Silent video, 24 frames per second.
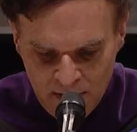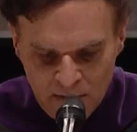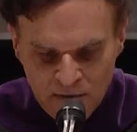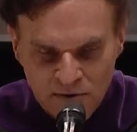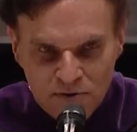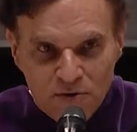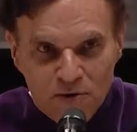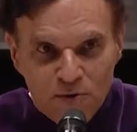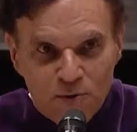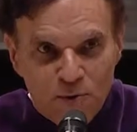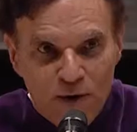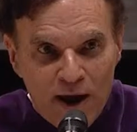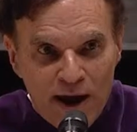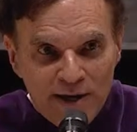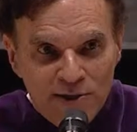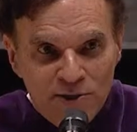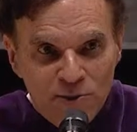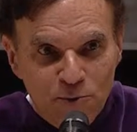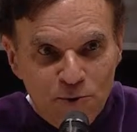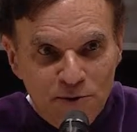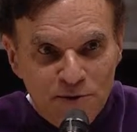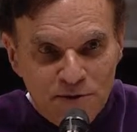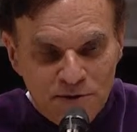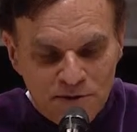So
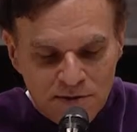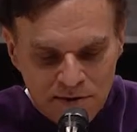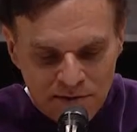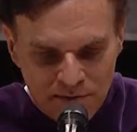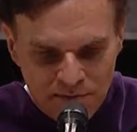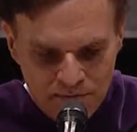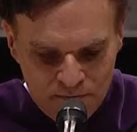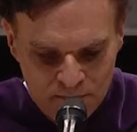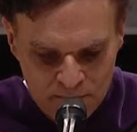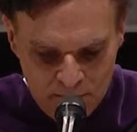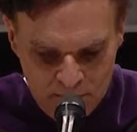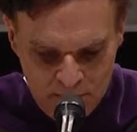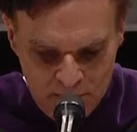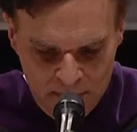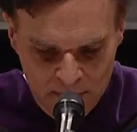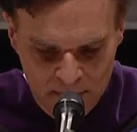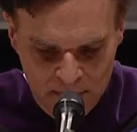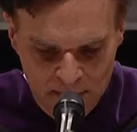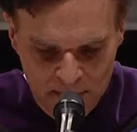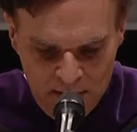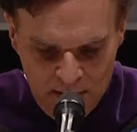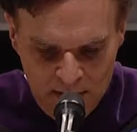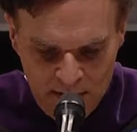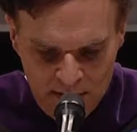graduates,
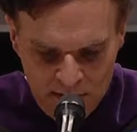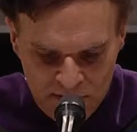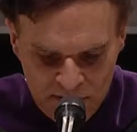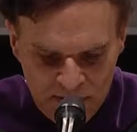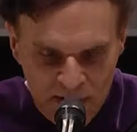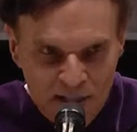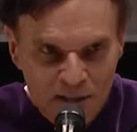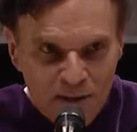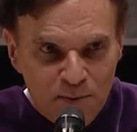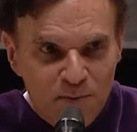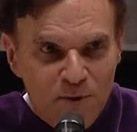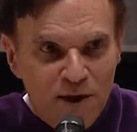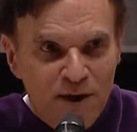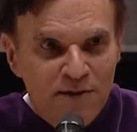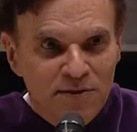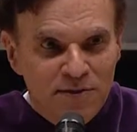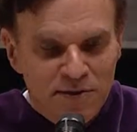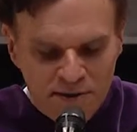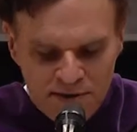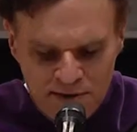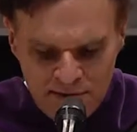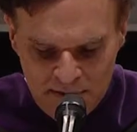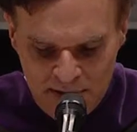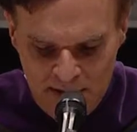celebrate
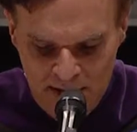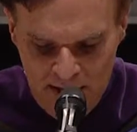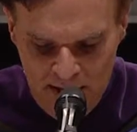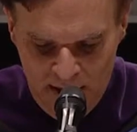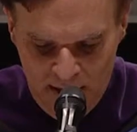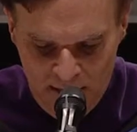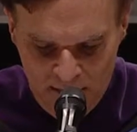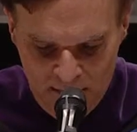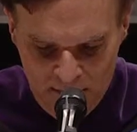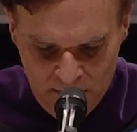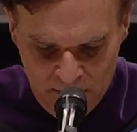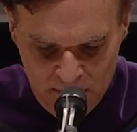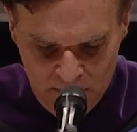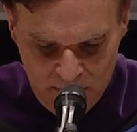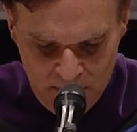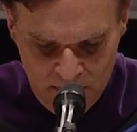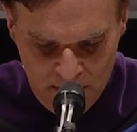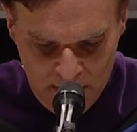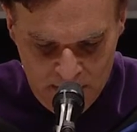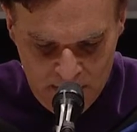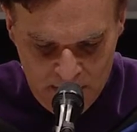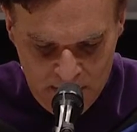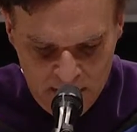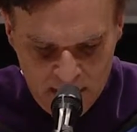this day.
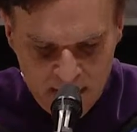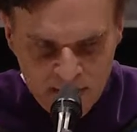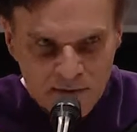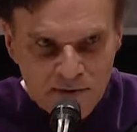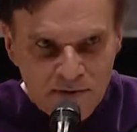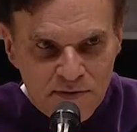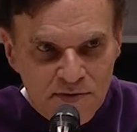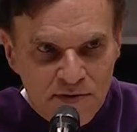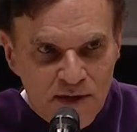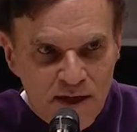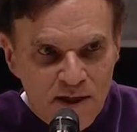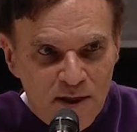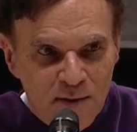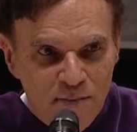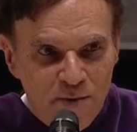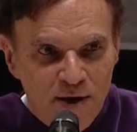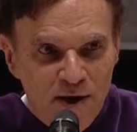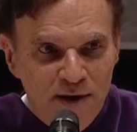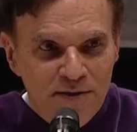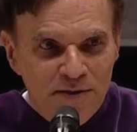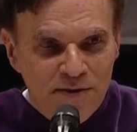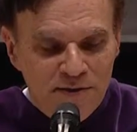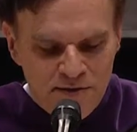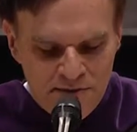
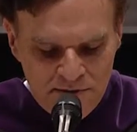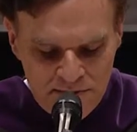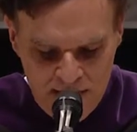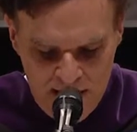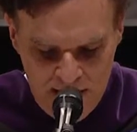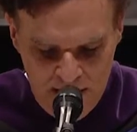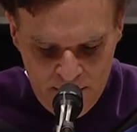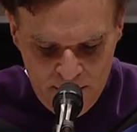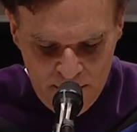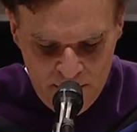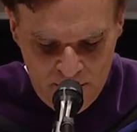Celebrate this day with